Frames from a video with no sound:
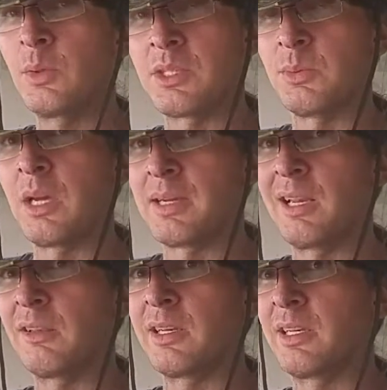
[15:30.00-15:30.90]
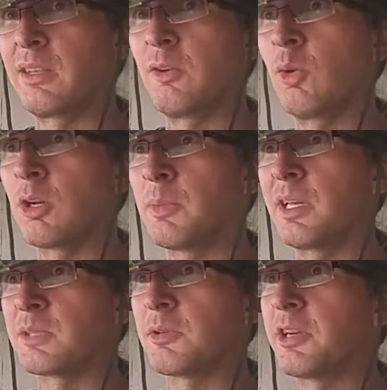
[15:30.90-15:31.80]
Which is why I'm kind of looking into the whole
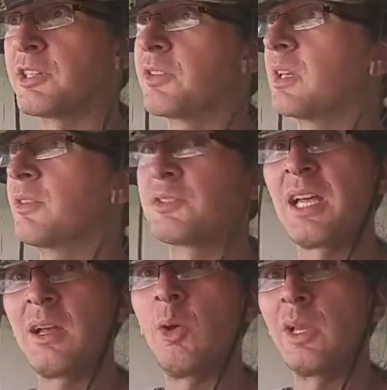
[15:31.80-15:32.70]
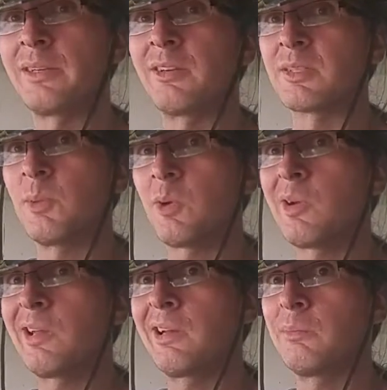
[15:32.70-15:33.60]
urban exploration thing. There's not a whole lot to explore
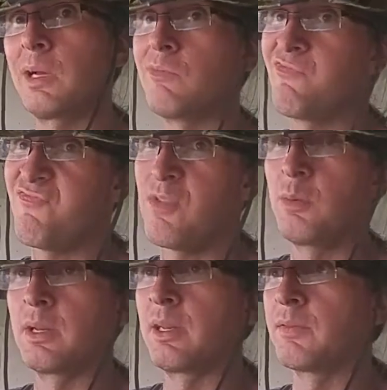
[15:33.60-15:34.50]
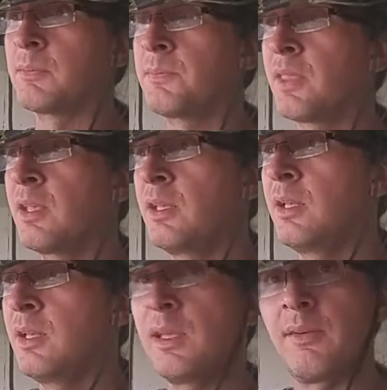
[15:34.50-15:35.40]
around here, but whatever.
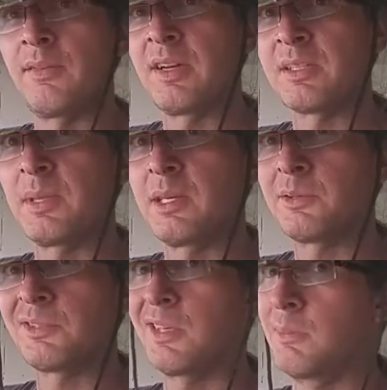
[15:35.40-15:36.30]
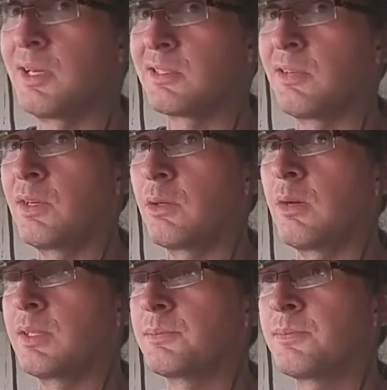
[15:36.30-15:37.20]
If I find something interesting, you might see a video
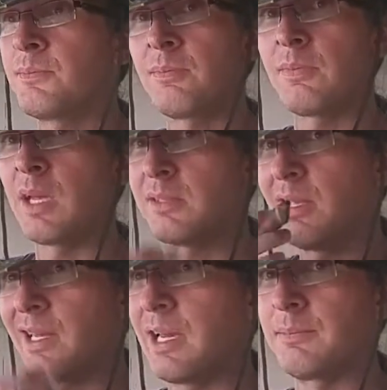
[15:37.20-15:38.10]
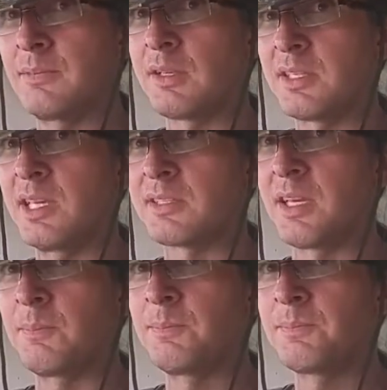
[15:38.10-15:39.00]
of it. That's all I got. I'll see you
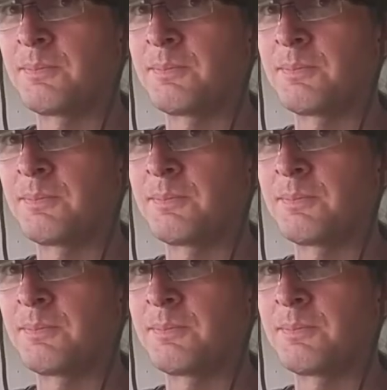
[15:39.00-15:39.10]
next time.